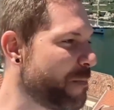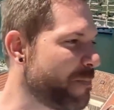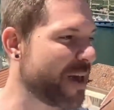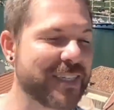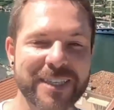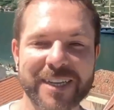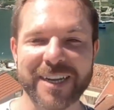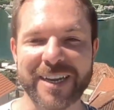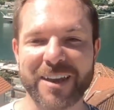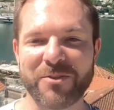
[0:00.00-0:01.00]

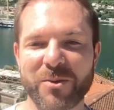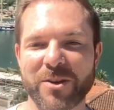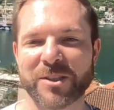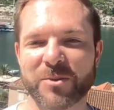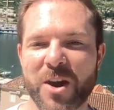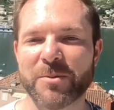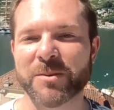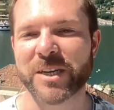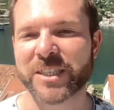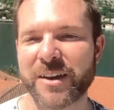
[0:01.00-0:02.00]
basically, if you are a subscriber to
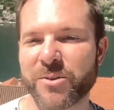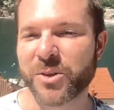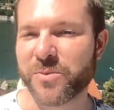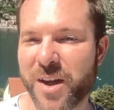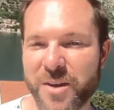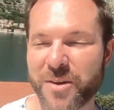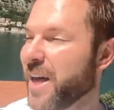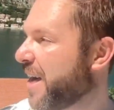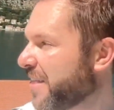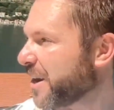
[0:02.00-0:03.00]
my channel, you know
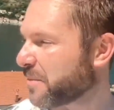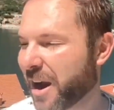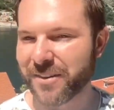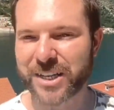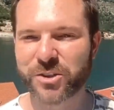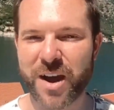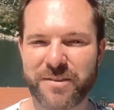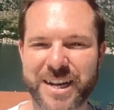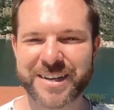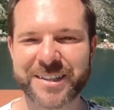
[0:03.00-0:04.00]
that I'm currently
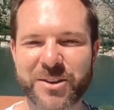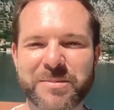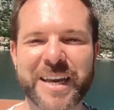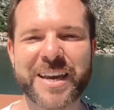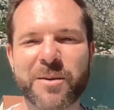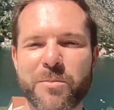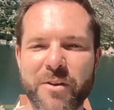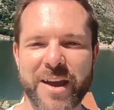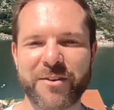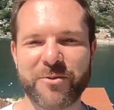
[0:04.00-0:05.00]
traveling, so I'm taking a
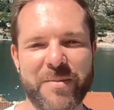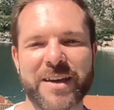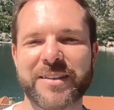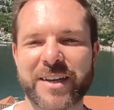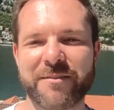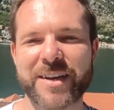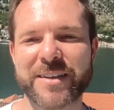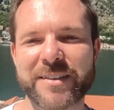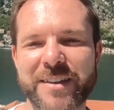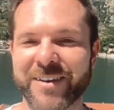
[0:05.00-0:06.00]
break from that
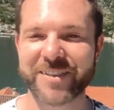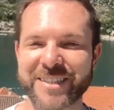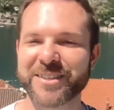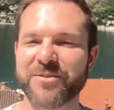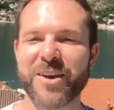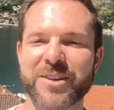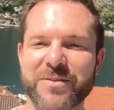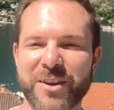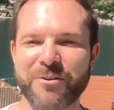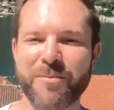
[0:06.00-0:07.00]
series. If this is the first
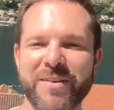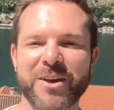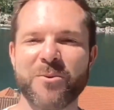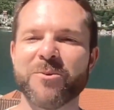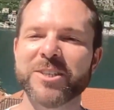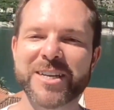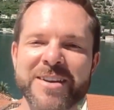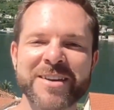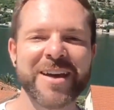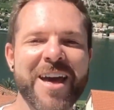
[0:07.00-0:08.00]
video of mine that you're
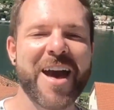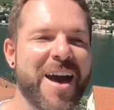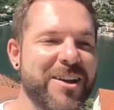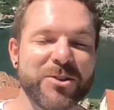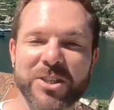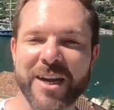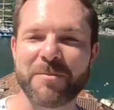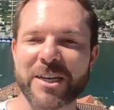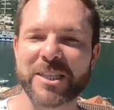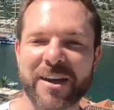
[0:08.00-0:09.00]
watching, do check out
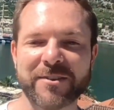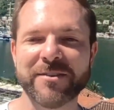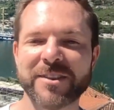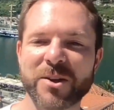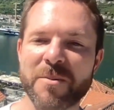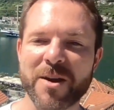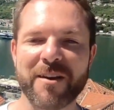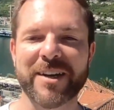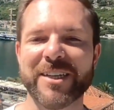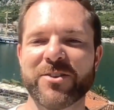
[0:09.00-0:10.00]
my channel. So I'm
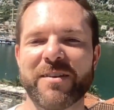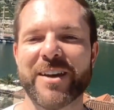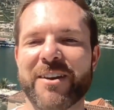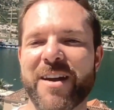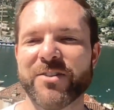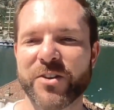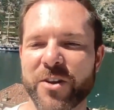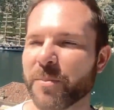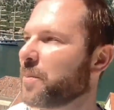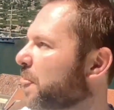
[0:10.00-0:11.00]
currently traveling around
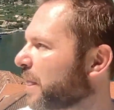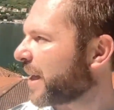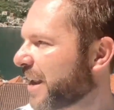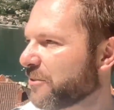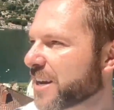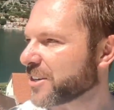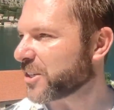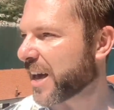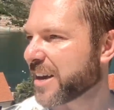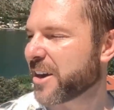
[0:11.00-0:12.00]
Europe, and every
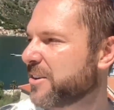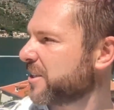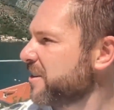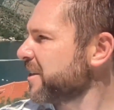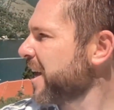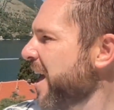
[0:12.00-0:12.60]
country that I go to,